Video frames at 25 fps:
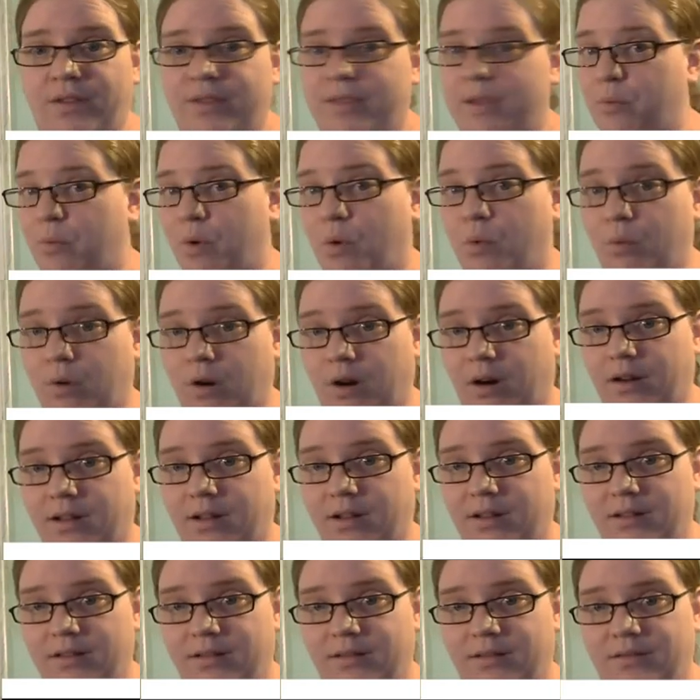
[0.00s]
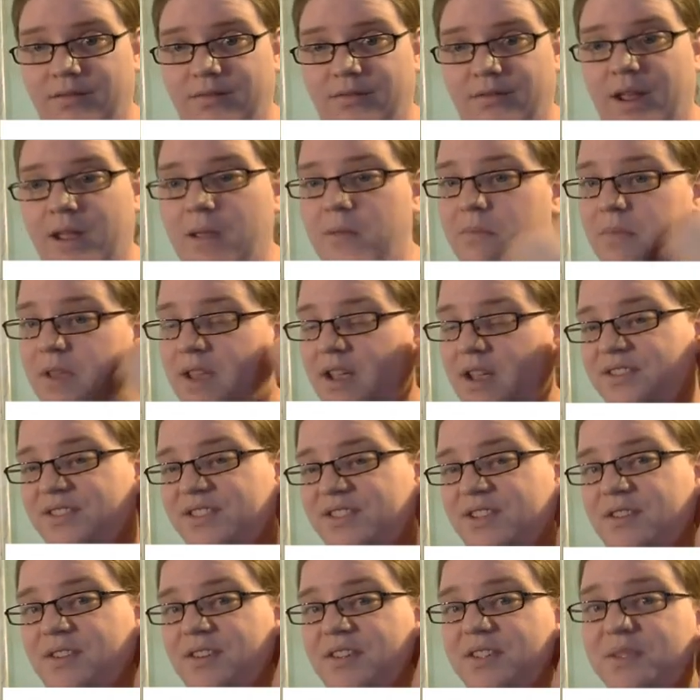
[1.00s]
They won't work, right? Because
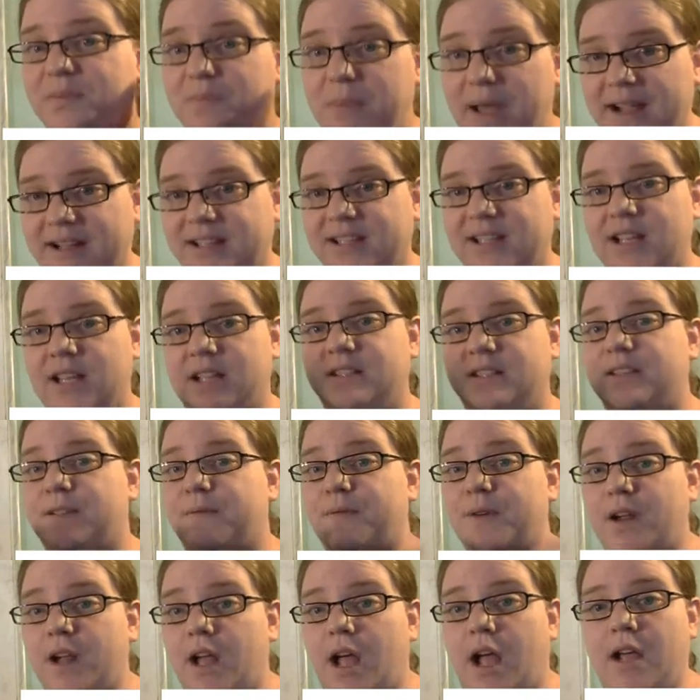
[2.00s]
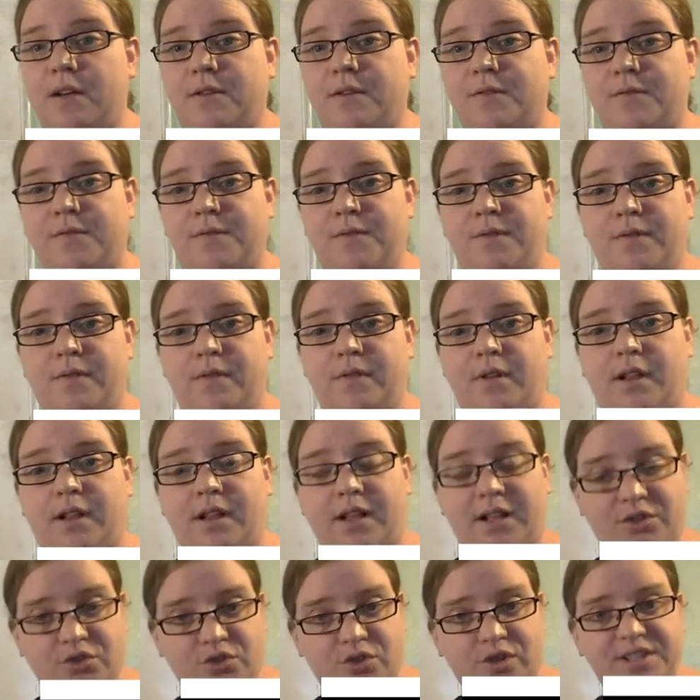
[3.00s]
they're expecting a different kind of
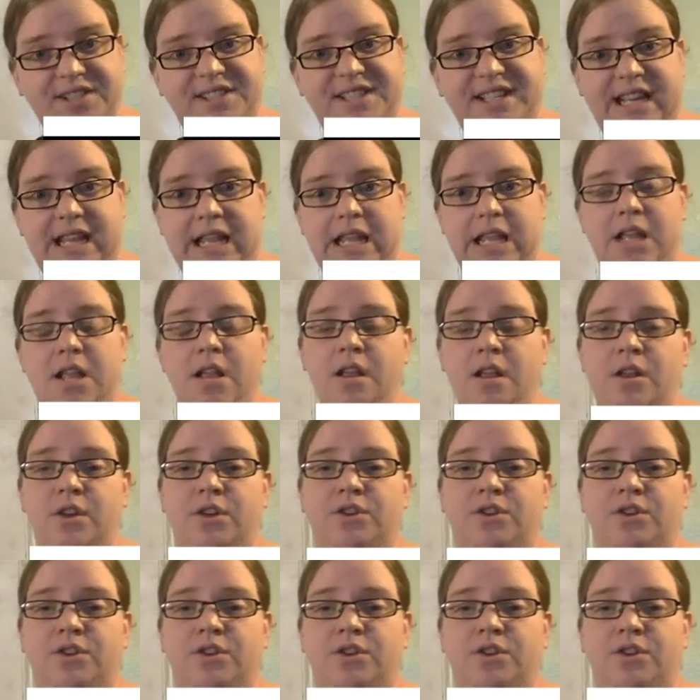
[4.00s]
electricity,